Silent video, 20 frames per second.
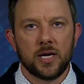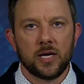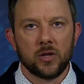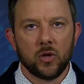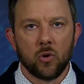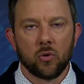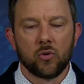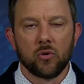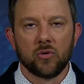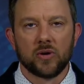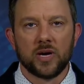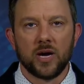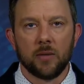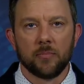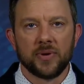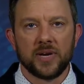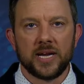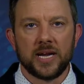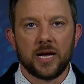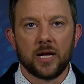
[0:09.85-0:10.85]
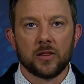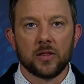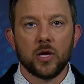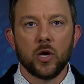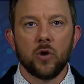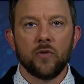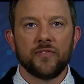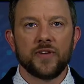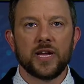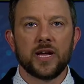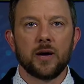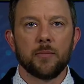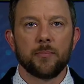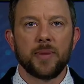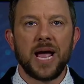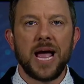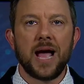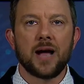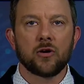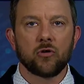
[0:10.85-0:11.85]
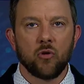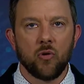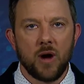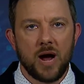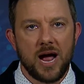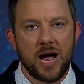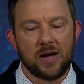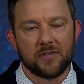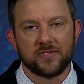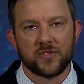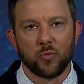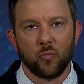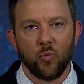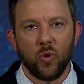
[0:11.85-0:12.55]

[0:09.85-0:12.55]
Local company Alluvia Packraft